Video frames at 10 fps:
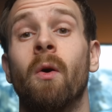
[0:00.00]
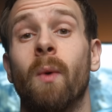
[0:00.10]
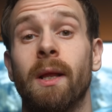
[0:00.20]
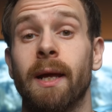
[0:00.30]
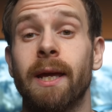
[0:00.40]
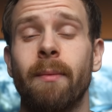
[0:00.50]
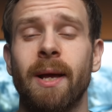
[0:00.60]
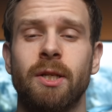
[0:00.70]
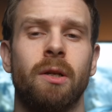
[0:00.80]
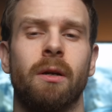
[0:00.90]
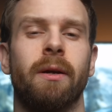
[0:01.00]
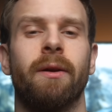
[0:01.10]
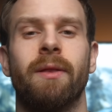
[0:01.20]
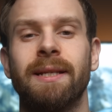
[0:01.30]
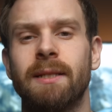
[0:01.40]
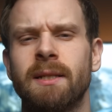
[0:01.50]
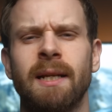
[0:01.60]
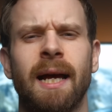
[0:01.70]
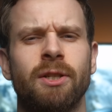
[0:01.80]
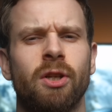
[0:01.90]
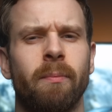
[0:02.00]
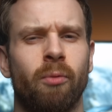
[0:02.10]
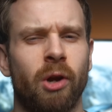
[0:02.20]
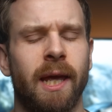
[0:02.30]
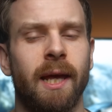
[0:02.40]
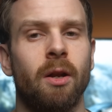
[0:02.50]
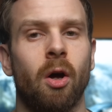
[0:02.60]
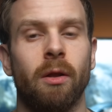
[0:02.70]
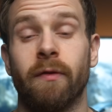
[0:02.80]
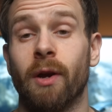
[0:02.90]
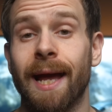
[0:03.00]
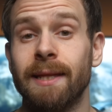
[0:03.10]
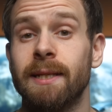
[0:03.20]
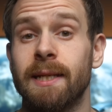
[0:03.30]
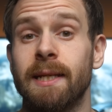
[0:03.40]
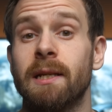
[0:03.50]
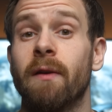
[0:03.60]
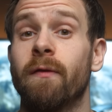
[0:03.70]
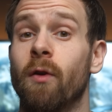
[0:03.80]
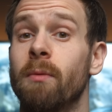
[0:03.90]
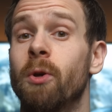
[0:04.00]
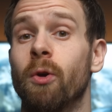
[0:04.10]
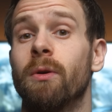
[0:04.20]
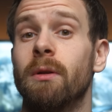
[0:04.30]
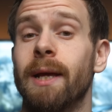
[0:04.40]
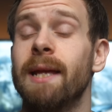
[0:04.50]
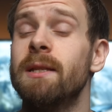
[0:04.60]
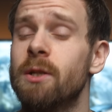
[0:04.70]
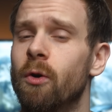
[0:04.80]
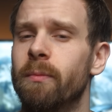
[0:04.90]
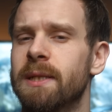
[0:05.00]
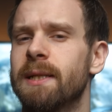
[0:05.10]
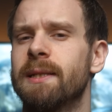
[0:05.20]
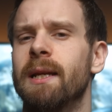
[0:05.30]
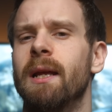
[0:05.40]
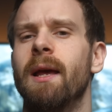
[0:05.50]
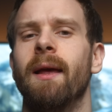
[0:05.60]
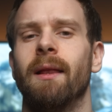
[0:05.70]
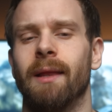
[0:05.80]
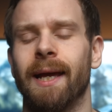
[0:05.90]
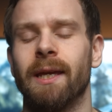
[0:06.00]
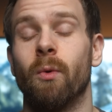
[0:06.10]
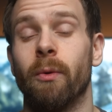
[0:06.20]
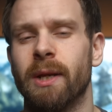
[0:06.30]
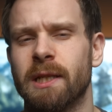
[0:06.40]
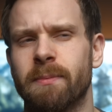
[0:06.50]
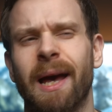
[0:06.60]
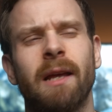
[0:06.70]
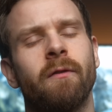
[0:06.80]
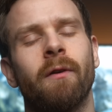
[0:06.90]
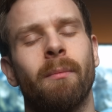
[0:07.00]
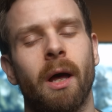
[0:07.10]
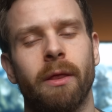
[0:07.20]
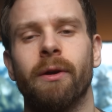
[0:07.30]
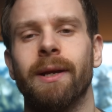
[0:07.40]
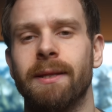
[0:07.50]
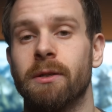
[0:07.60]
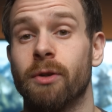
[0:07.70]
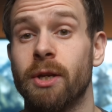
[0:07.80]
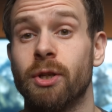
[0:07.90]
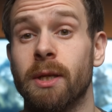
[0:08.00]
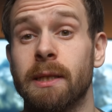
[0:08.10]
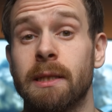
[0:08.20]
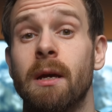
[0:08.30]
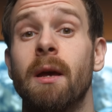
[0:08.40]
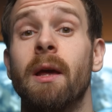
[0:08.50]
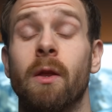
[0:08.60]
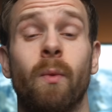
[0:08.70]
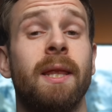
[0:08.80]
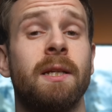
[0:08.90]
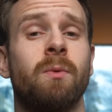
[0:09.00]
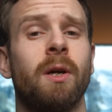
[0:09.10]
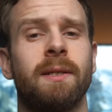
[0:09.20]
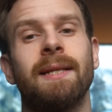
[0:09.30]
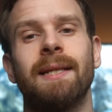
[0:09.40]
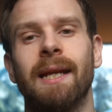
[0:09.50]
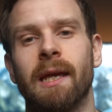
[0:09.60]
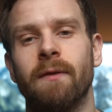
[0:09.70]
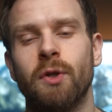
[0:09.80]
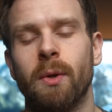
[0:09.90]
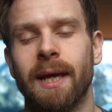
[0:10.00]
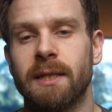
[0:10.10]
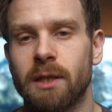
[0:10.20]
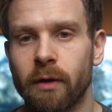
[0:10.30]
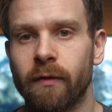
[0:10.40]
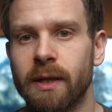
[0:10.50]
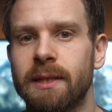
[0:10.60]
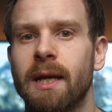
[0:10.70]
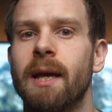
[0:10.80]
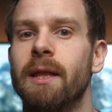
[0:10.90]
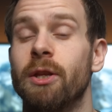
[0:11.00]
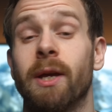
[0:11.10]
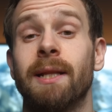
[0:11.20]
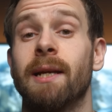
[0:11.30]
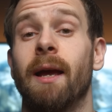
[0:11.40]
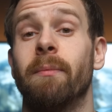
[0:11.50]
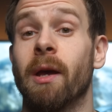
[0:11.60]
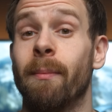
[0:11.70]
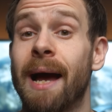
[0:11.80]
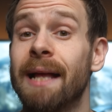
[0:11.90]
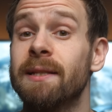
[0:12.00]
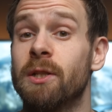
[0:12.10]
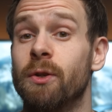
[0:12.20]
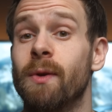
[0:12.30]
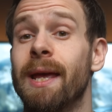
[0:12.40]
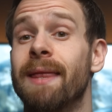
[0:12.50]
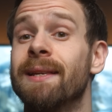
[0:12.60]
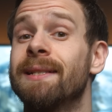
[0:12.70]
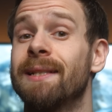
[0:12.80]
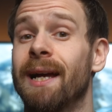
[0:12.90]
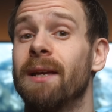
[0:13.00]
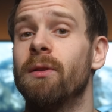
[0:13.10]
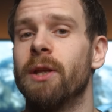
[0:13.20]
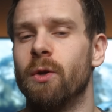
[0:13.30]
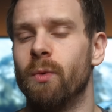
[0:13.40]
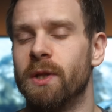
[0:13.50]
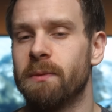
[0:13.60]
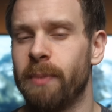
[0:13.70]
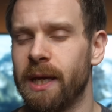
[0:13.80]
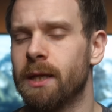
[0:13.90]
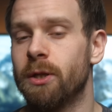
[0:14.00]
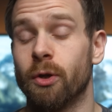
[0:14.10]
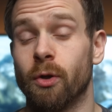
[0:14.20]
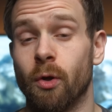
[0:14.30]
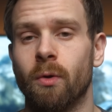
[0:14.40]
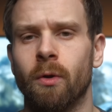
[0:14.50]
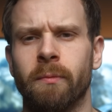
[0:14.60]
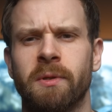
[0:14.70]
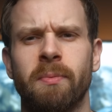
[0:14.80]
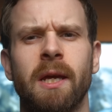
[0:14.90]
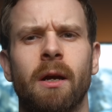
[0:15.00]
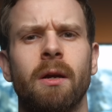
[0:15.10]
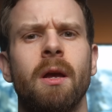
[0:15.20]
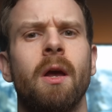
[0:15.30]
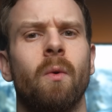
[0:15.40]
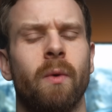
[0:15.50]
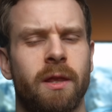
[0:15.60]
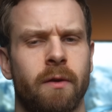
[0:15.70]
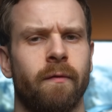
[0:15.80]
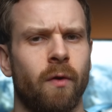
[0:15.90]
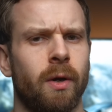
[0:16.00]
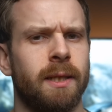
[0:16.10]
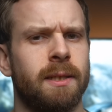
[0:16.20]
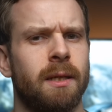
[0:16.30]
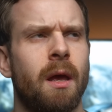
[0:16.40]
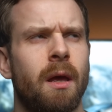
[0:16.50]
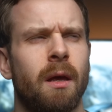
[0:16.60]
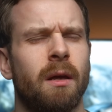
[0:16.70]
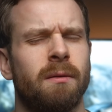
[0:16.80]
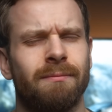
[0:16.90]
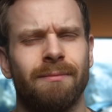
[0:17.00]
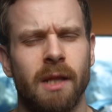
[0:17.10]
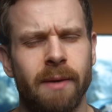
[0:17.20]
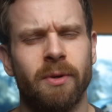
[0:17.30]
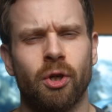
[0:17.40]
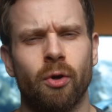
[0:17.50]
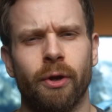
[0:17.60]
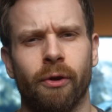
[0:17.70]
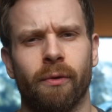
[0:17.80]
Well, like I mentioned earlier, this doesn't actually bring in all of your entities from Google into Home Assistant like we would expect from other integrations. The way this works is that it gives you a service that you can type commands to in the style that you would speak to your Google Home speaker with your voice. Let me show you.